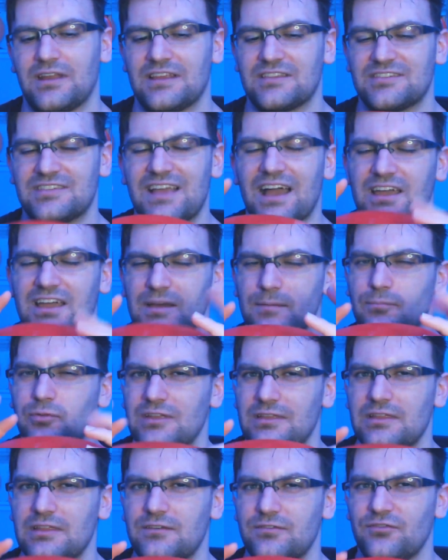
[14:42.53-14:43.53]
It's not
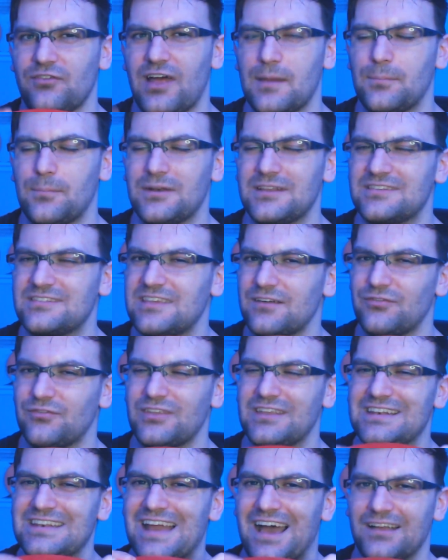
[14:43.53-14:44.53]
completely flat, but it's
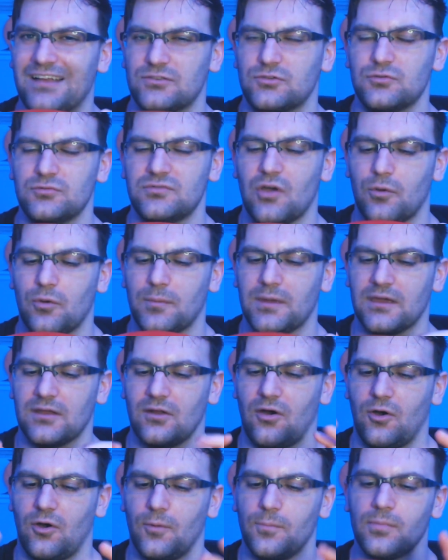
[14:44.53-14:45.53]
definitely not too domey at
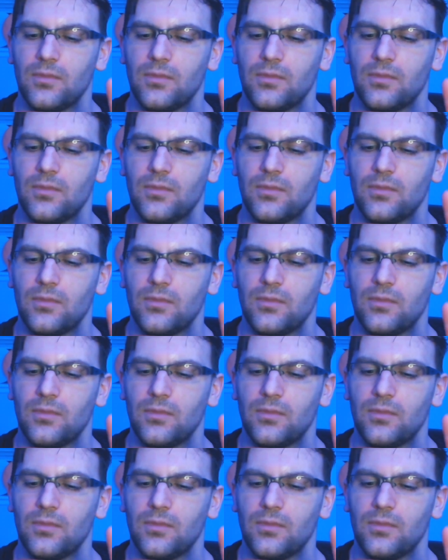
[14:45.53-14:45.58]
all.